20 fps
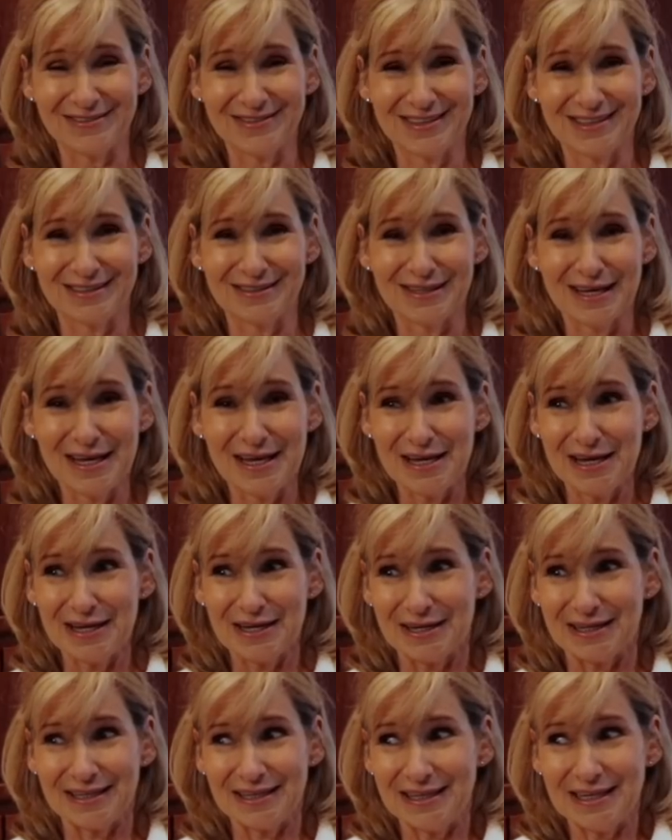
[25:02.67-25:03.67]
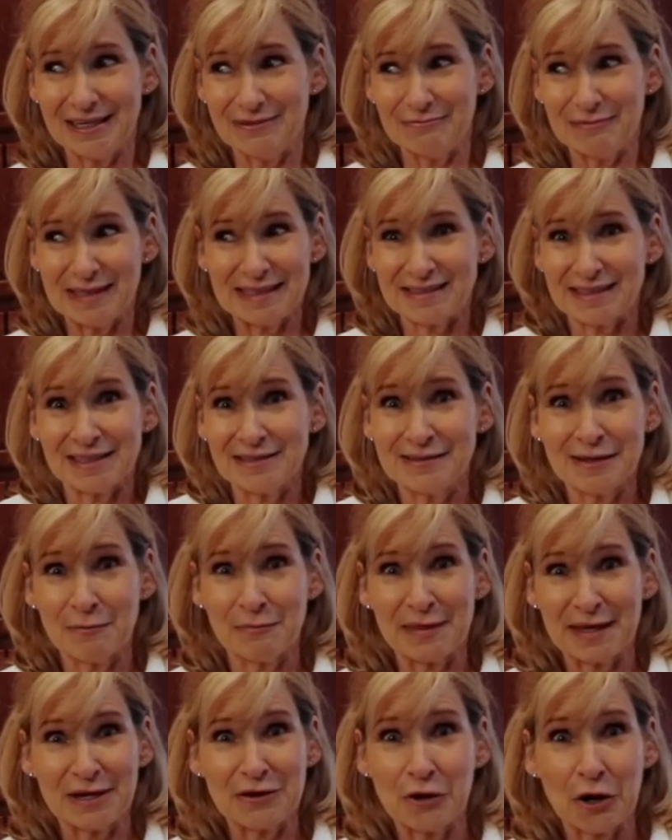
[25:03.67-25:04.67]
if she's missing
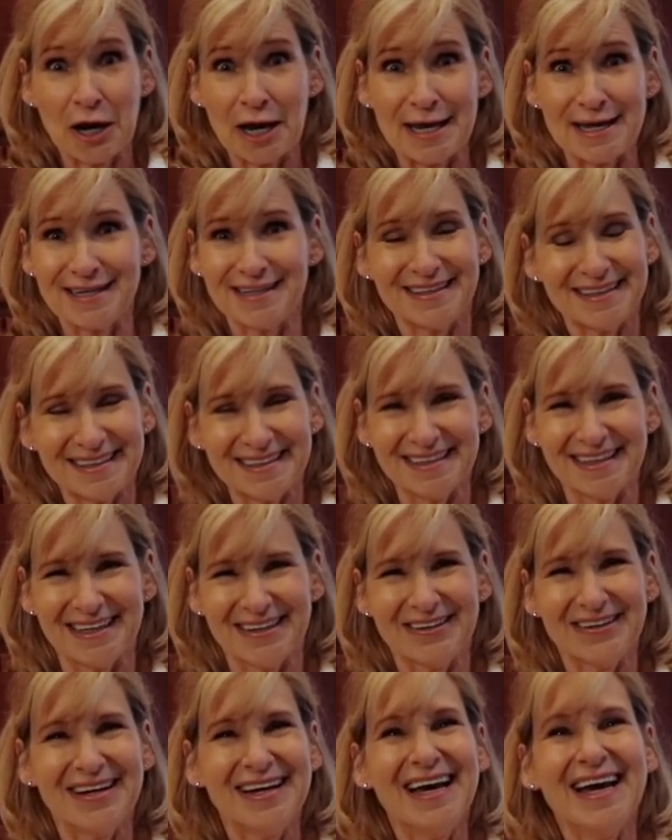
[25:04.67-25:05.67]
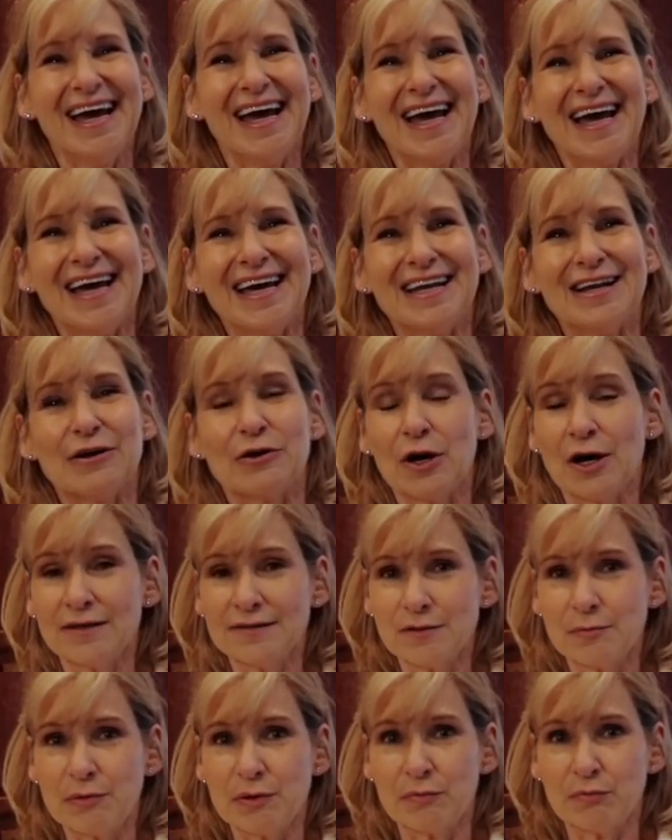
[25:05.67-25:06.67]
something great, you know. And
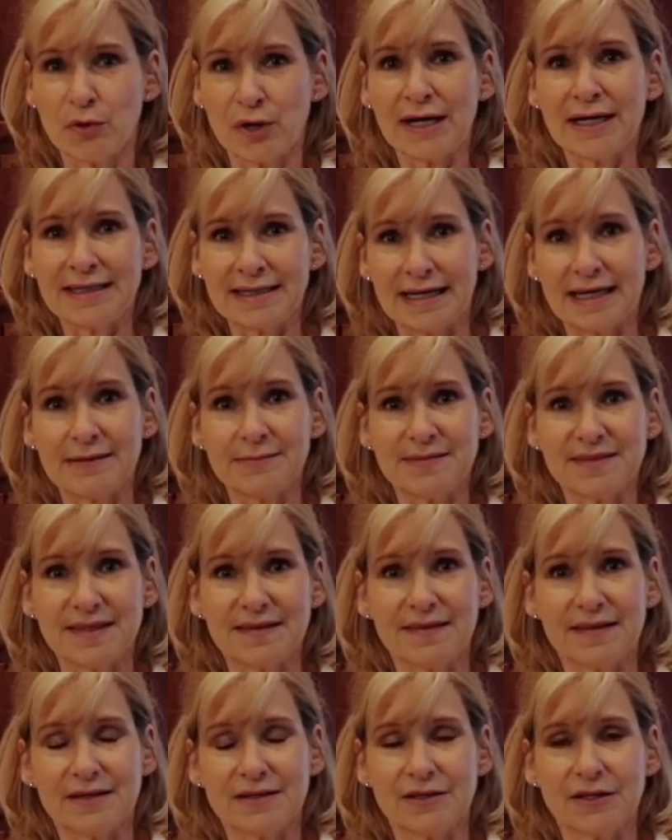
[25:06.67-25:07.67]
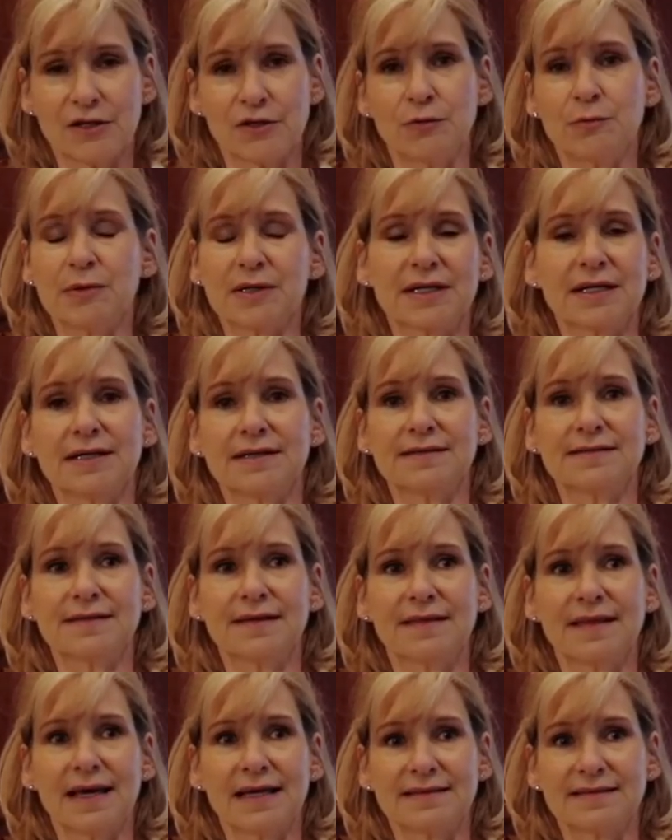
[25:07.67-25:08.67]
also put brand names in there too, because
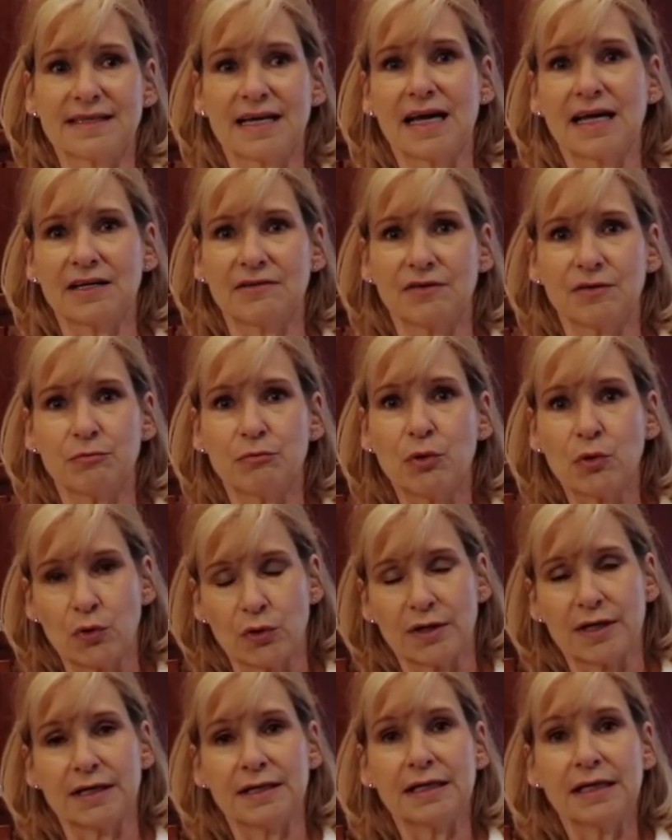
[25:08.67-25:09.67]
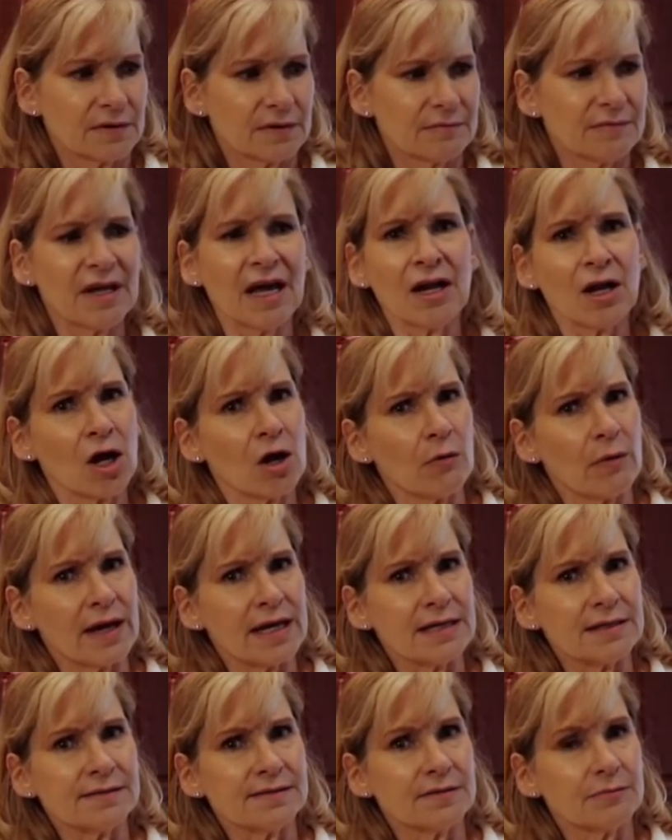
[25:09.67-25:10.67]
that's kind of important. Not
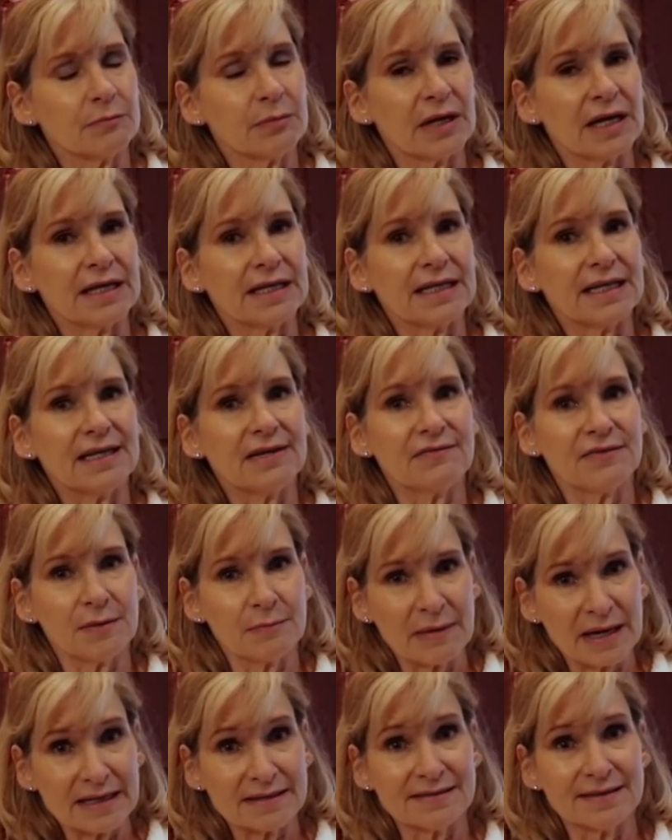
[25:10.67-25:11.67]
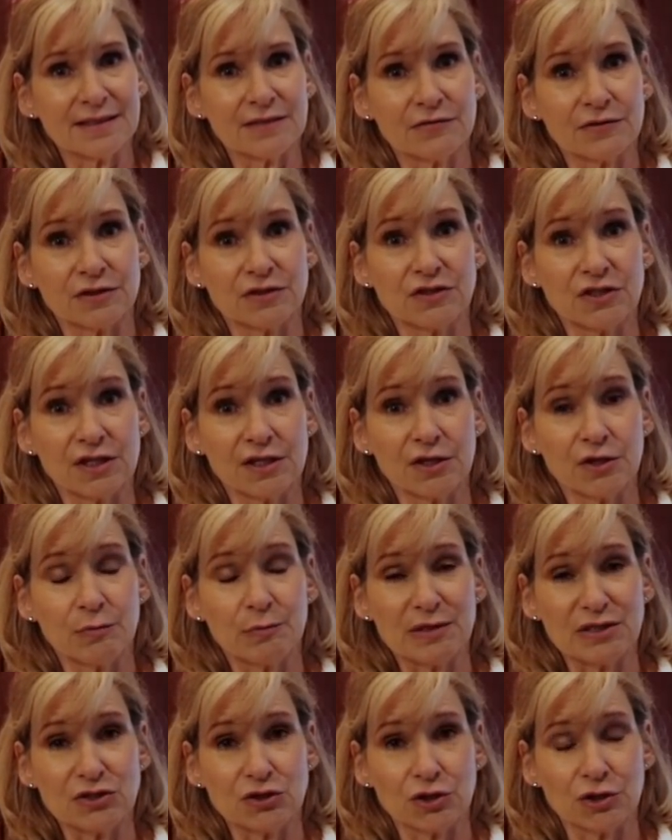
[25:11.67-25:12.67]
always, but if it makes a difference to you,
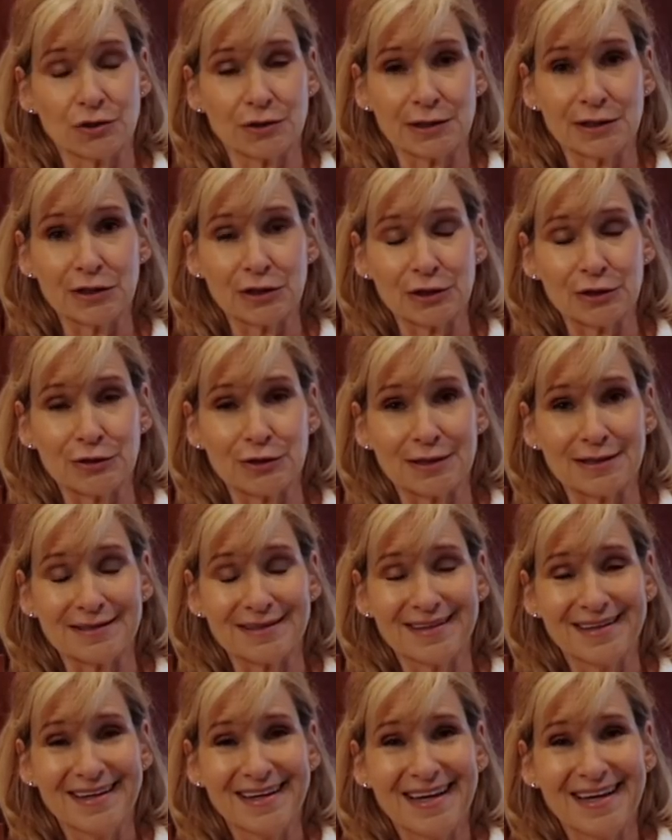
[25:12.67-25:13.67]
be sure to include it.